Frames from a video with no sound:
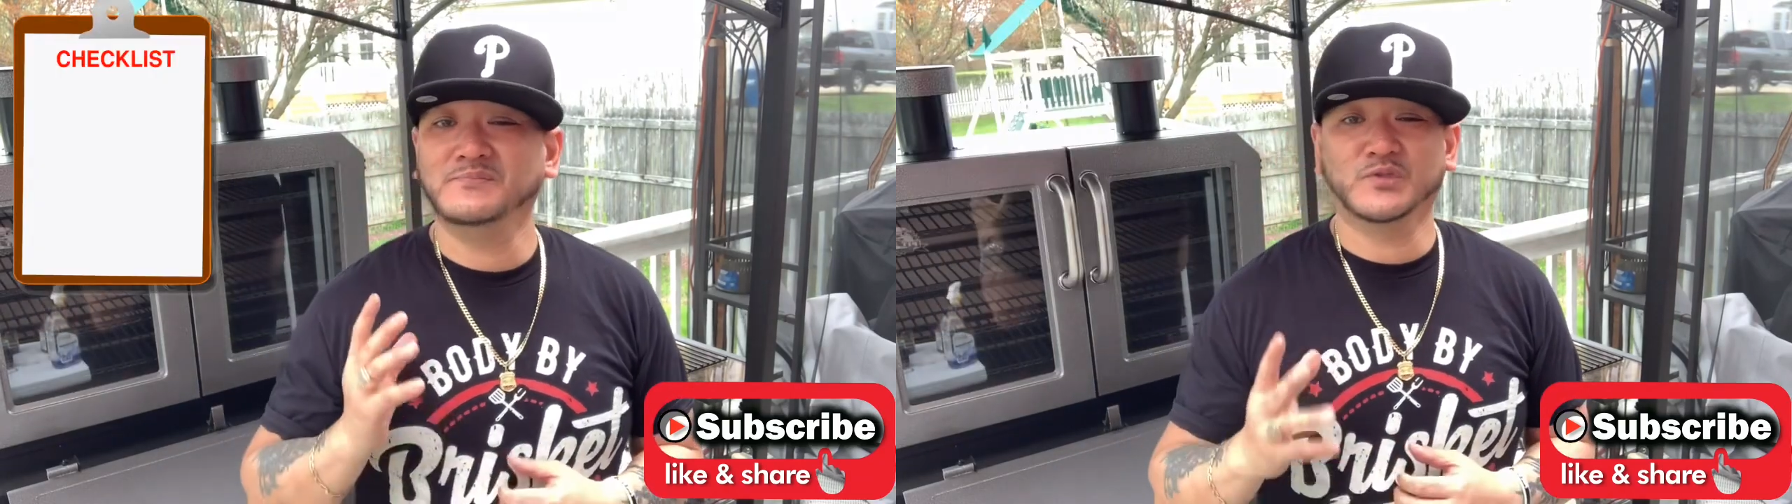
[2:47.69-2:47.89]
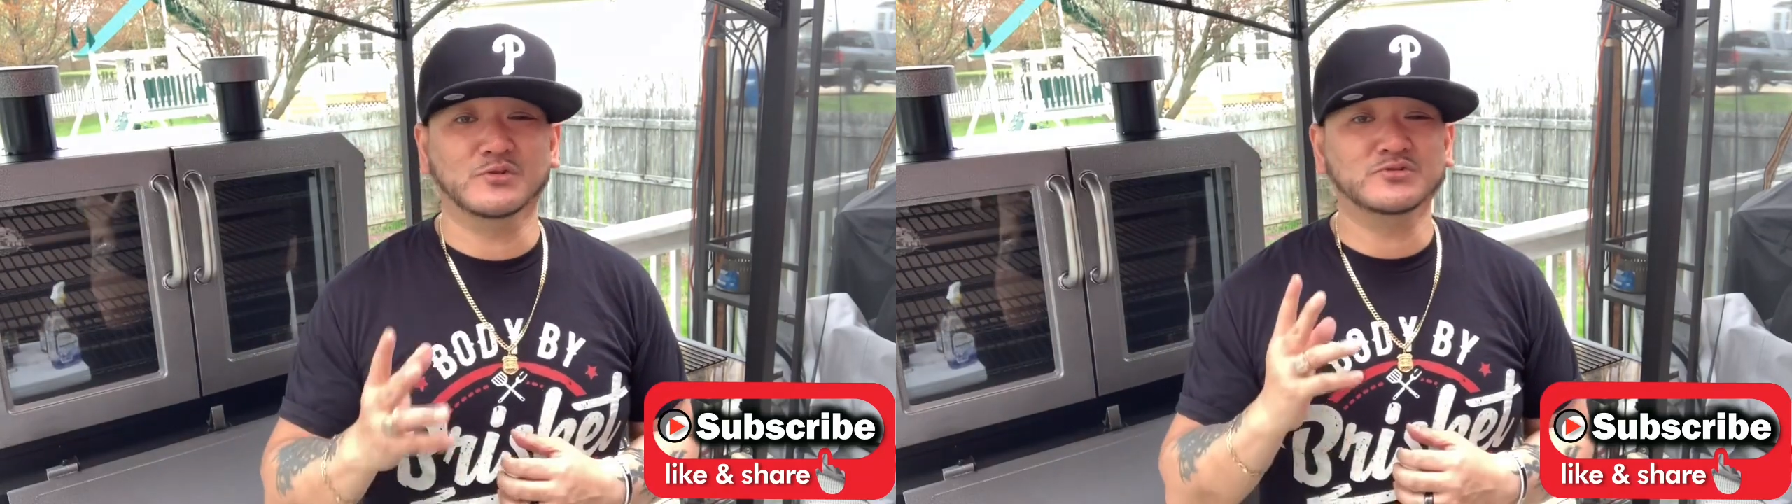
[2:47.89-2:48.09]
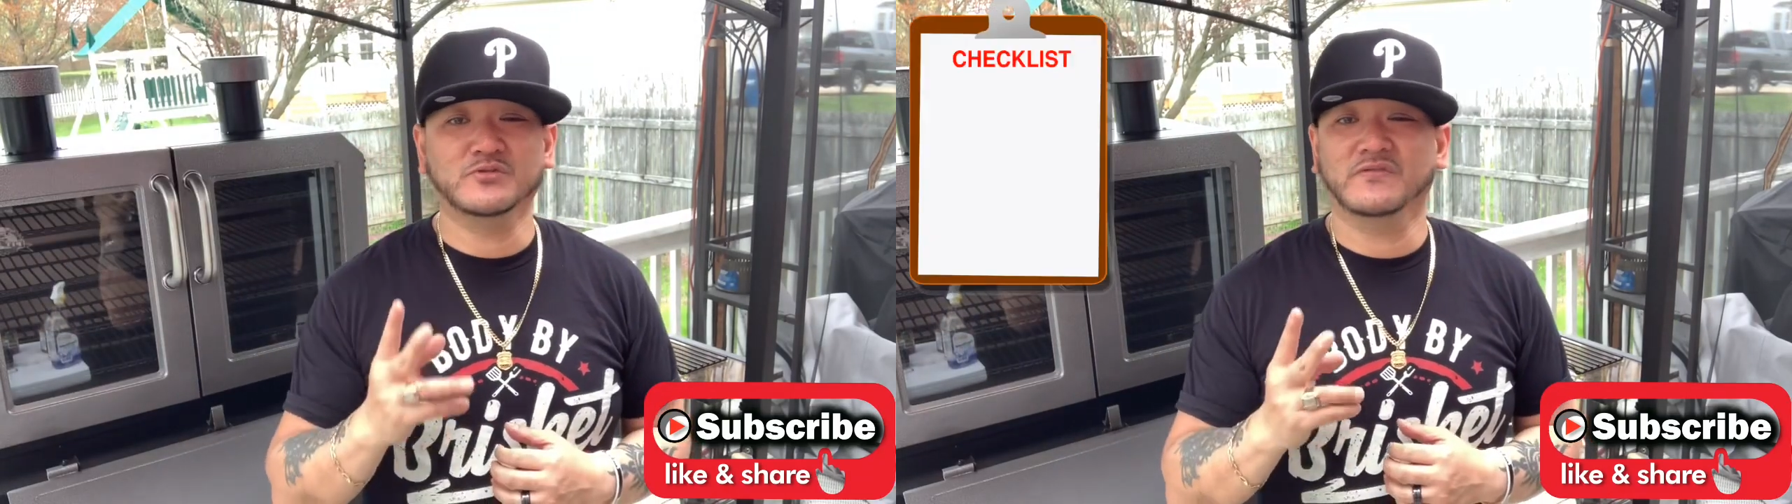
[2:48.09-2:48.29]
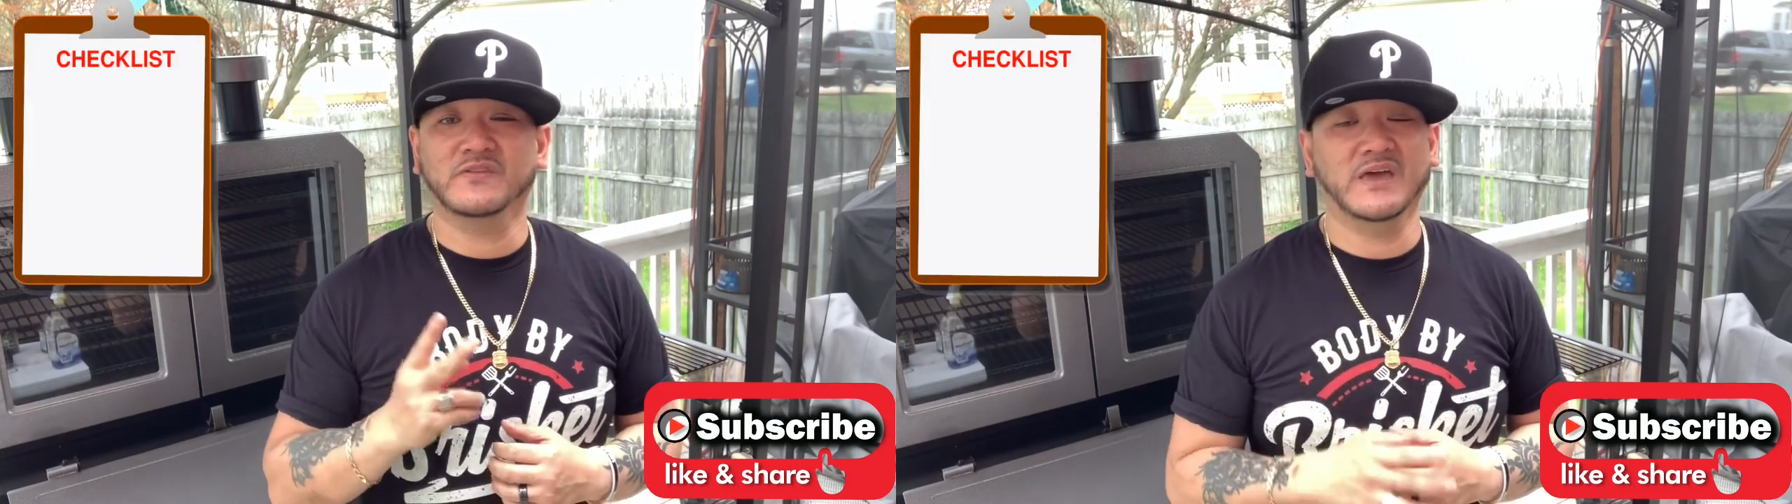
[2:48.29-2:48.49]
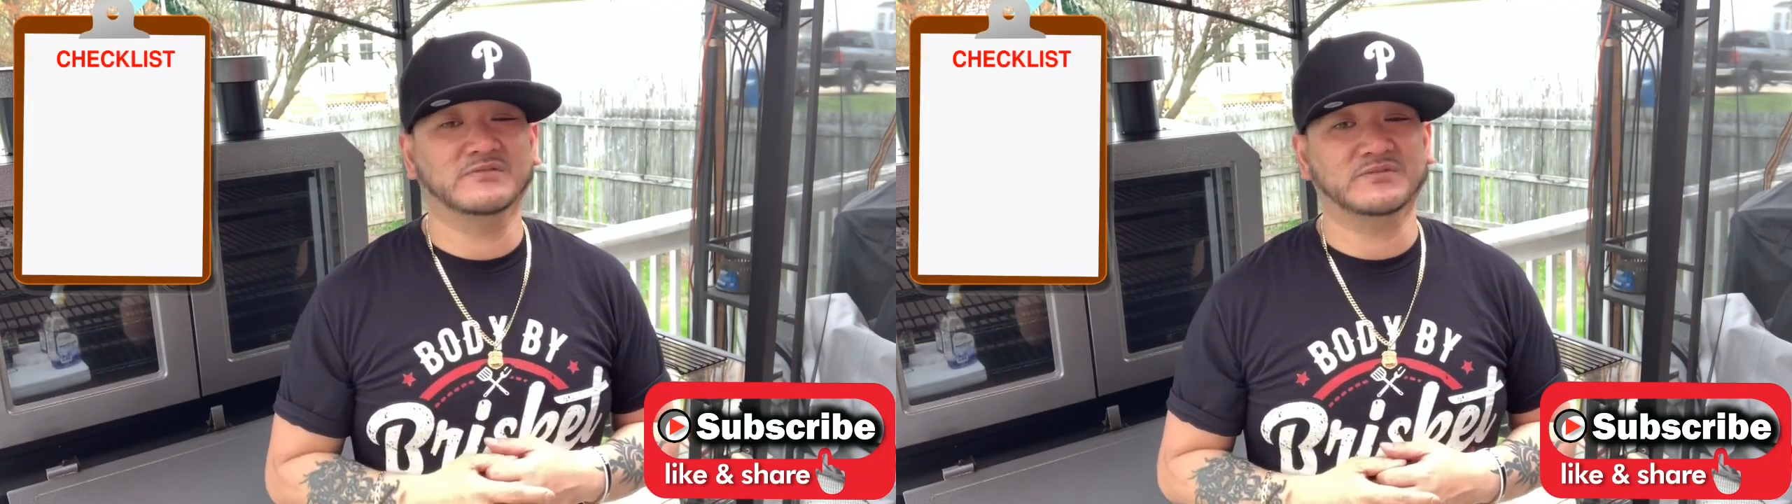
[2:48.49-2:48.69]
Those two
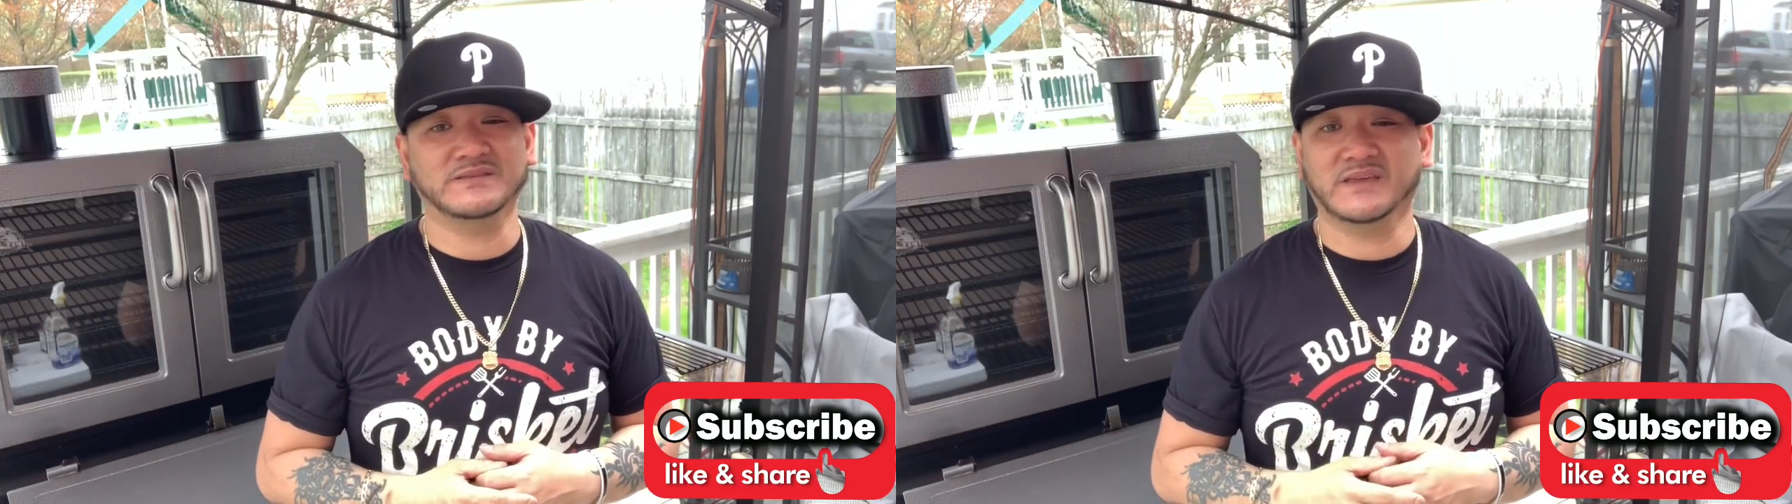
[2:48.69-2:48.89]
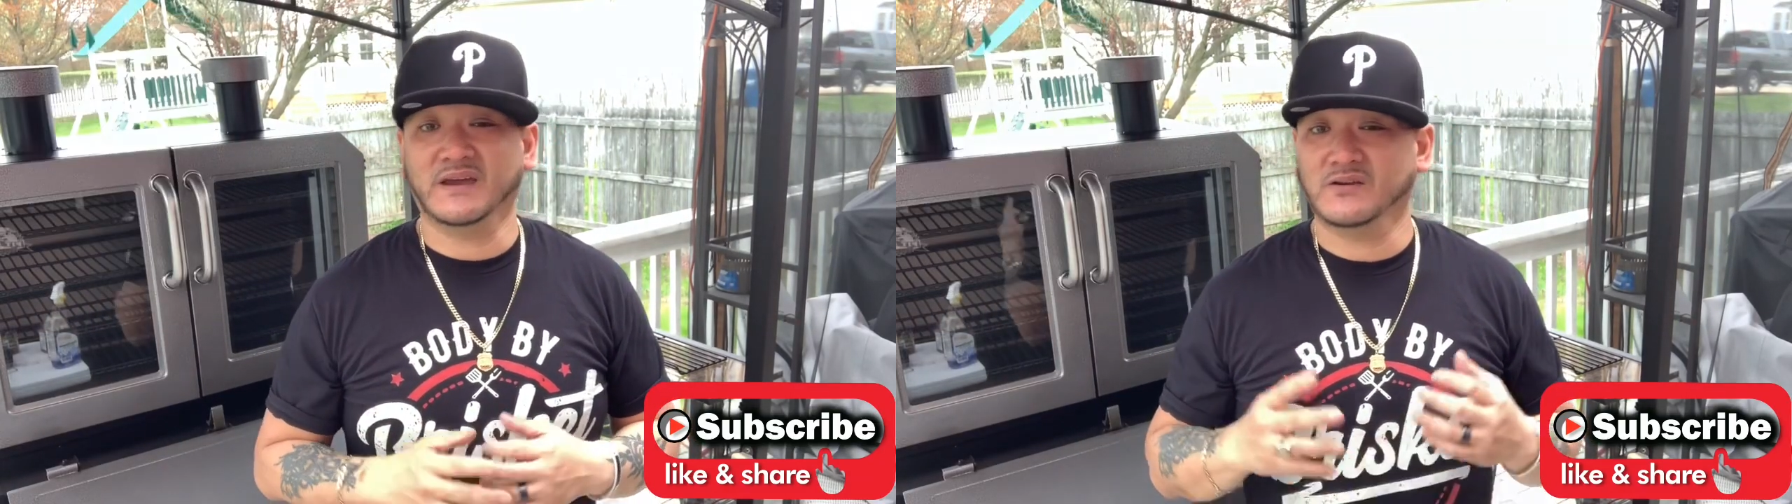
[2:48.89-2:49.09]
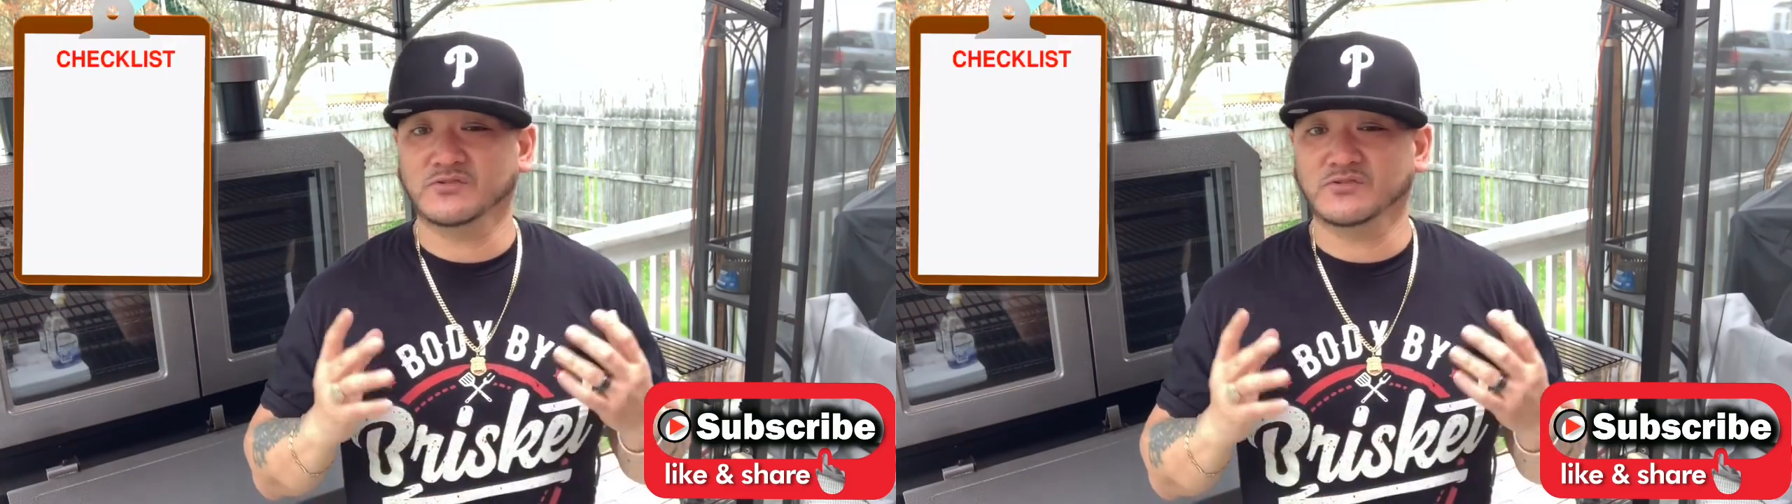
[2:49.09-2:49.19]
flavors right there